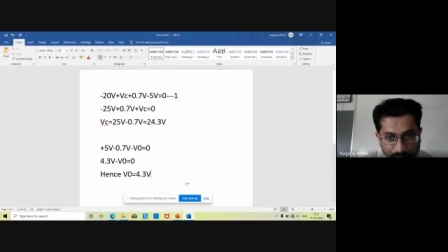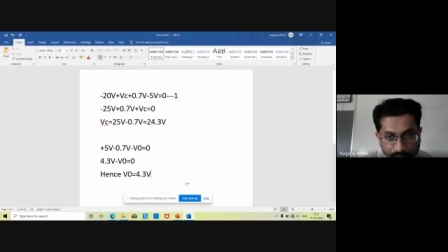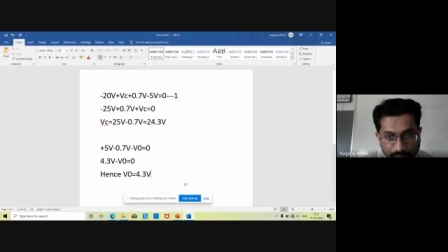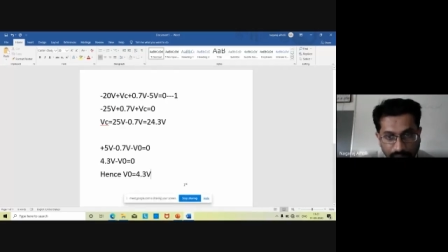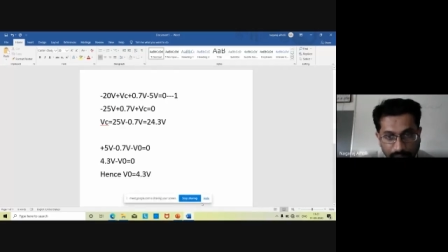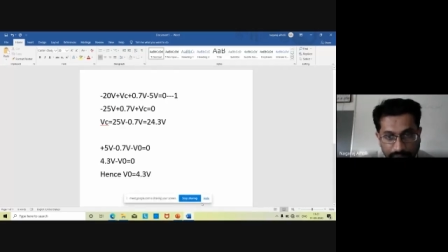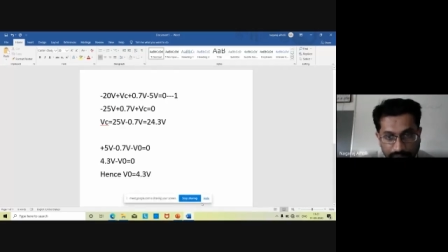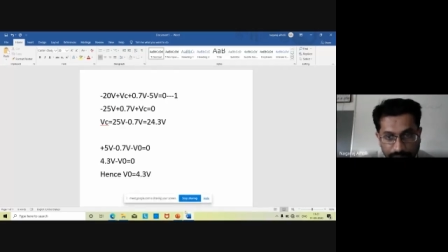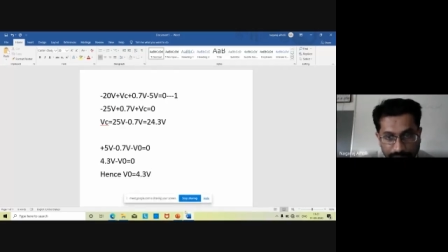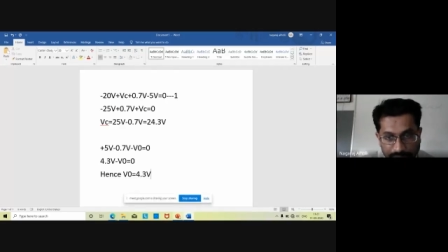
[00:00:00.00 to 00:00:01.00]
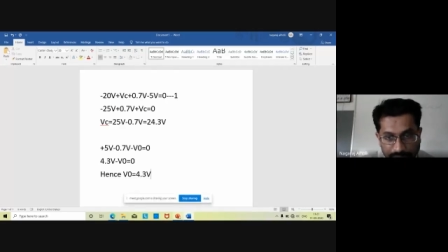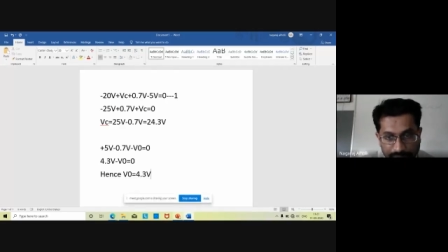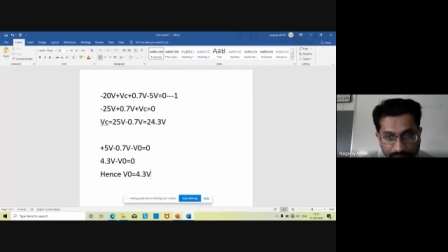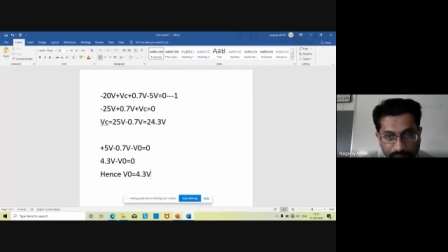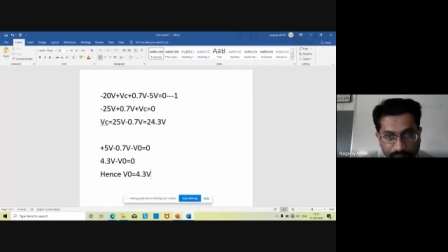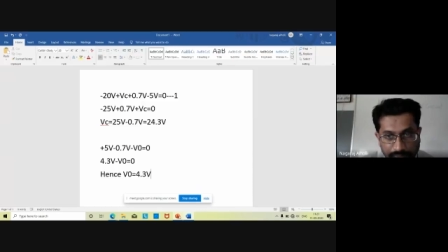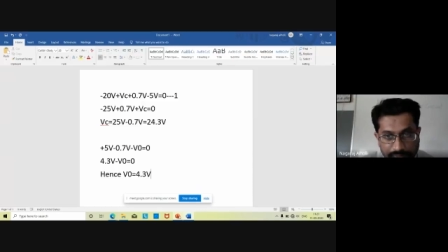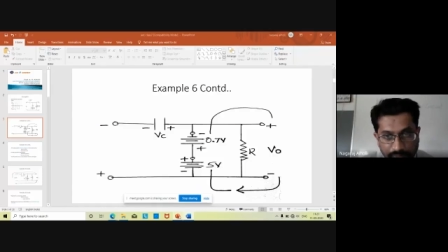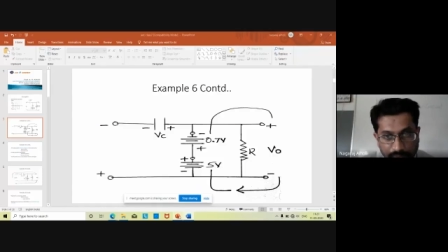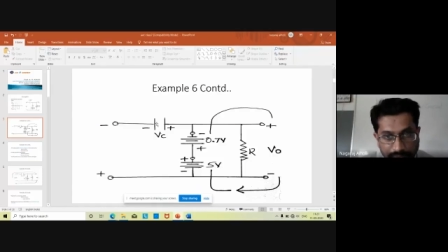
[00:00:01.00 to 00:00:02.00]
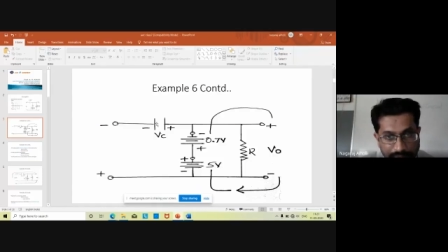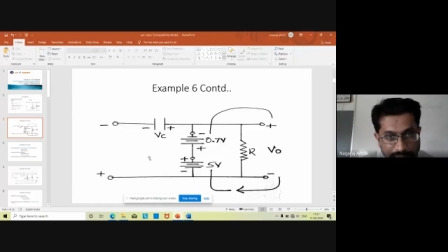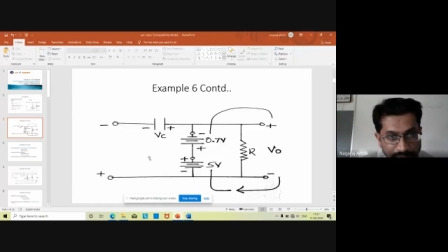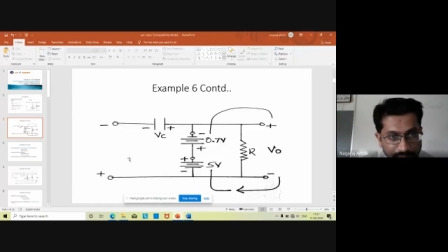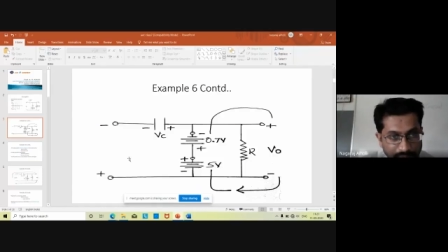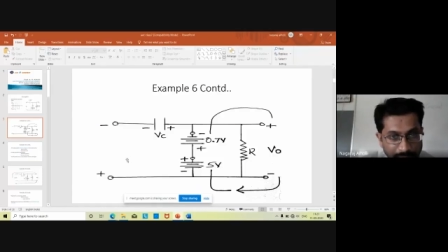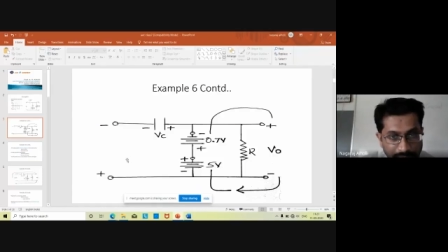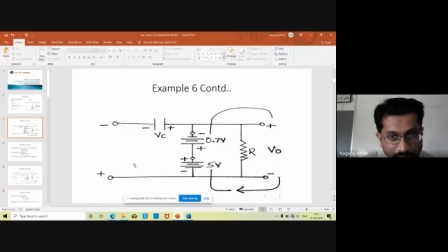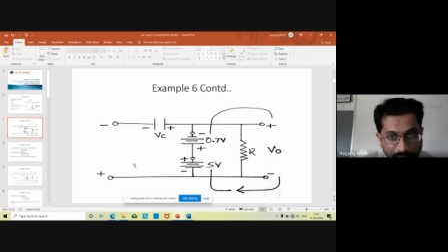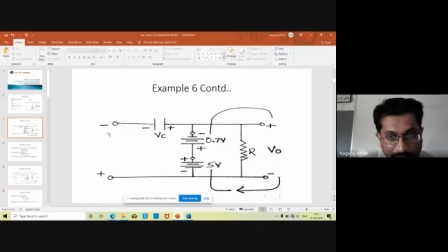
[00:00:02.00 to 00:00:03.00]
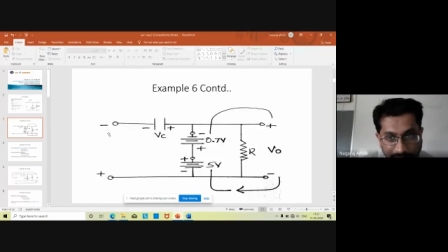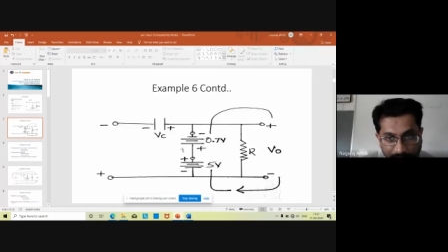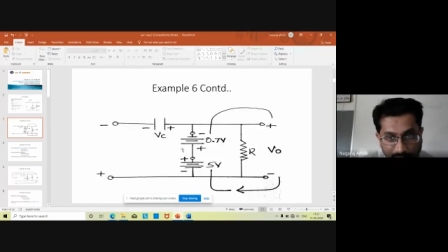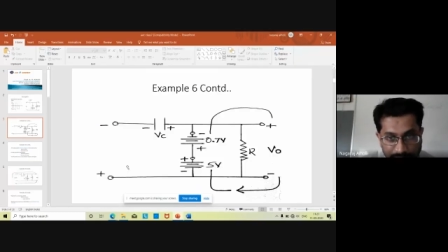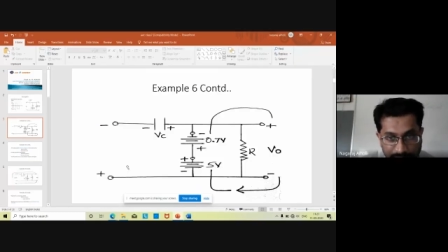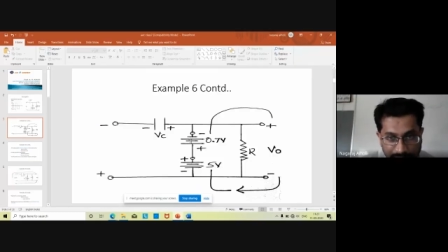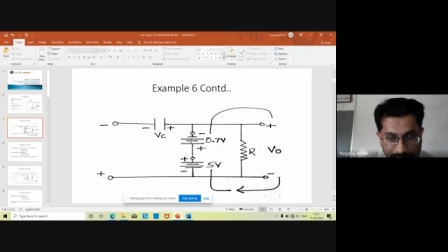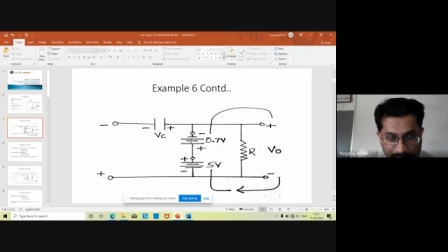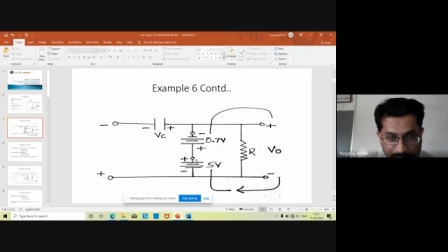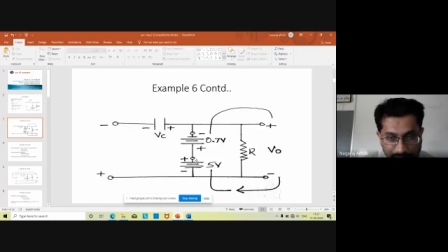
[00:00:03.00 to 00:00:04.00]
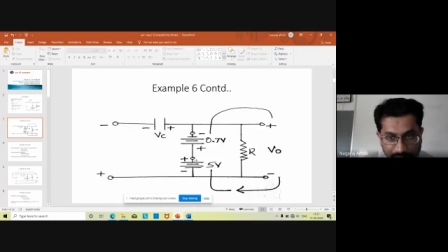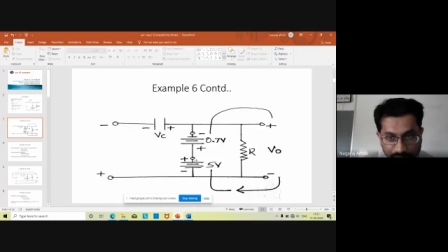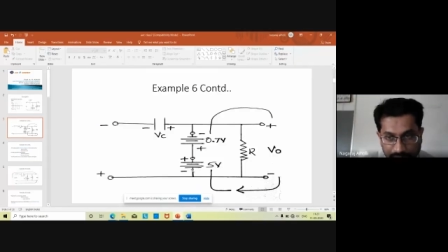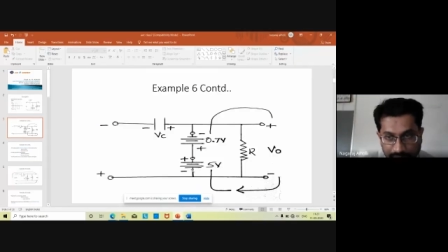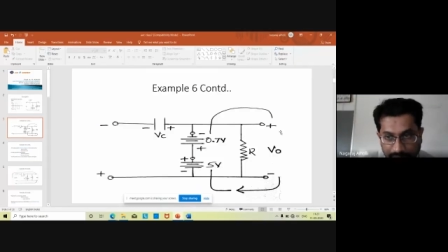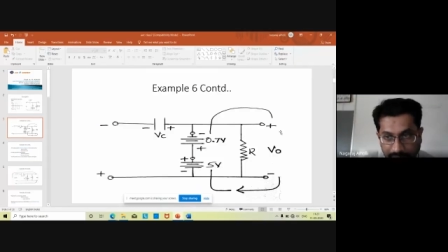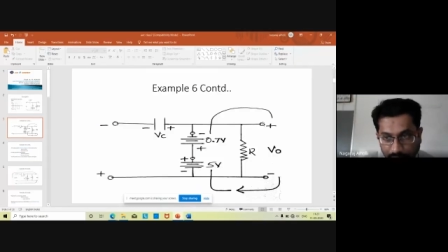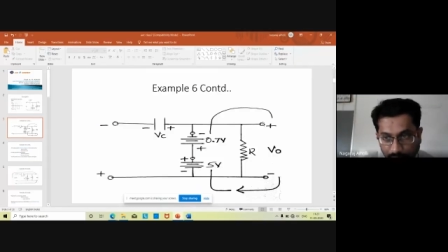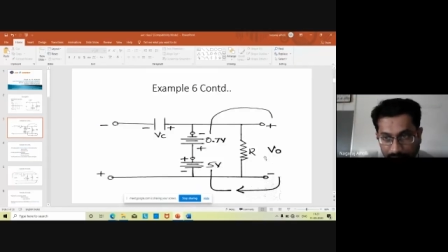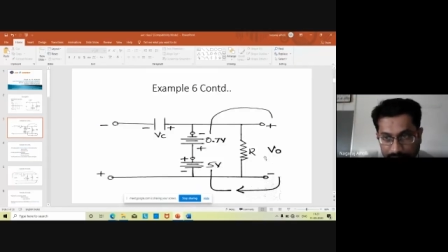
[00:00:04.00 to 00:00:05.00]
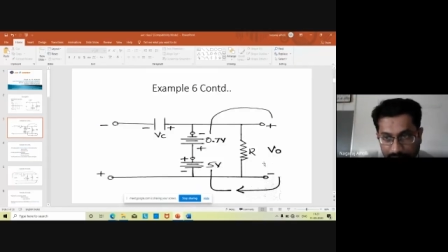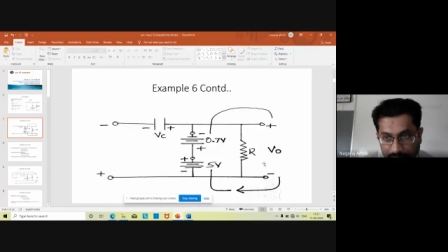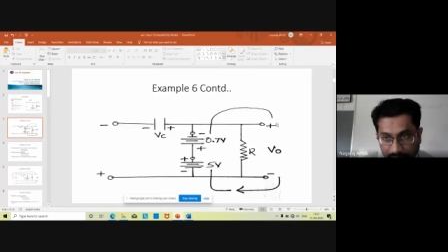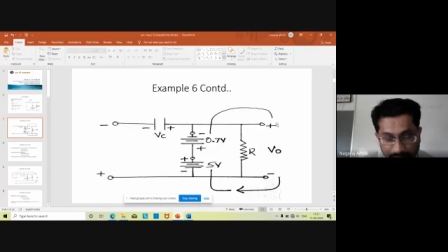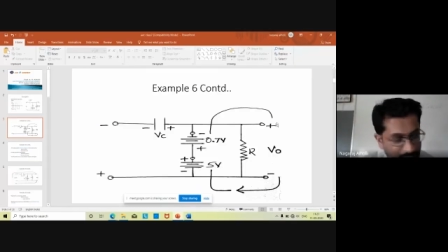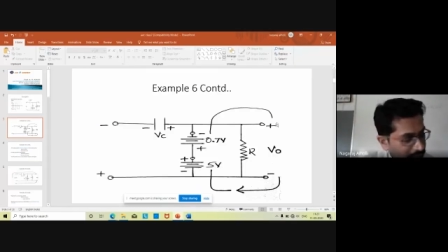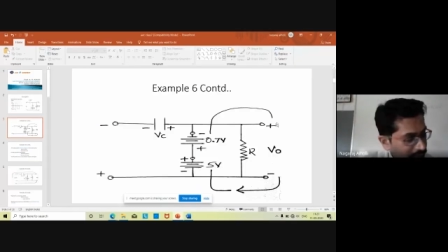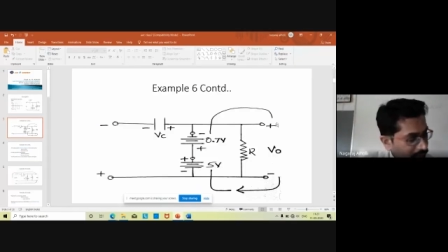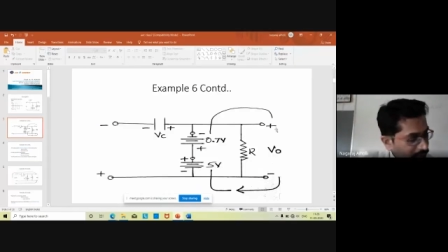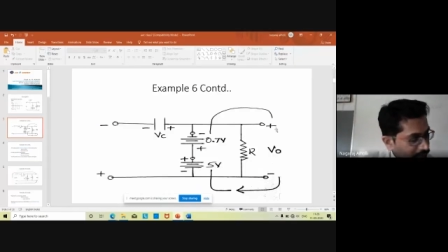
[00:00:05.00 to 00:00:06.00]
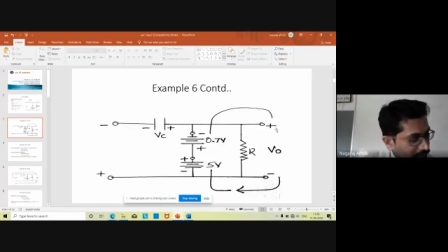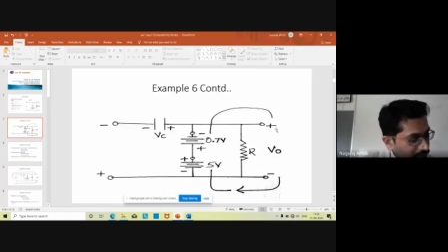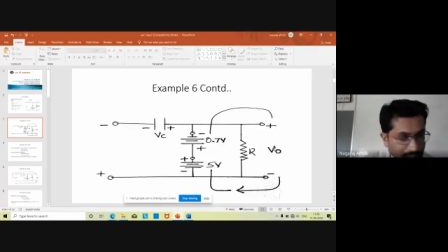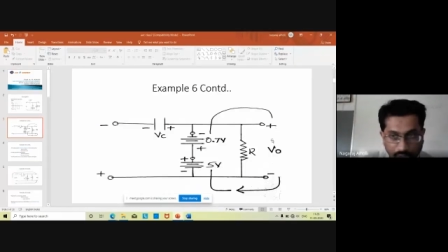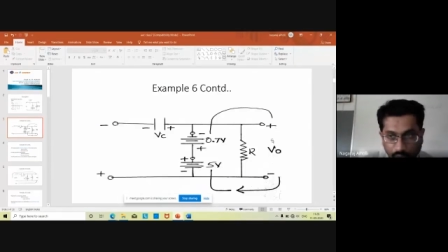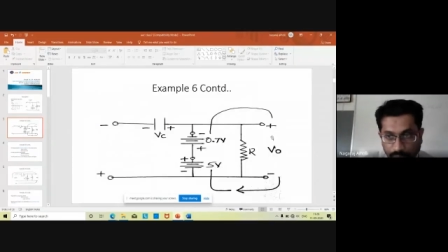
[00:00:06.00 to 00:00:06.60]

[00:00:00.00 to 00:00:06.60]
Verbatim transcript: what voltage students? What is the voltage that we have applied now? Negative half cycle for the negative half cycle, the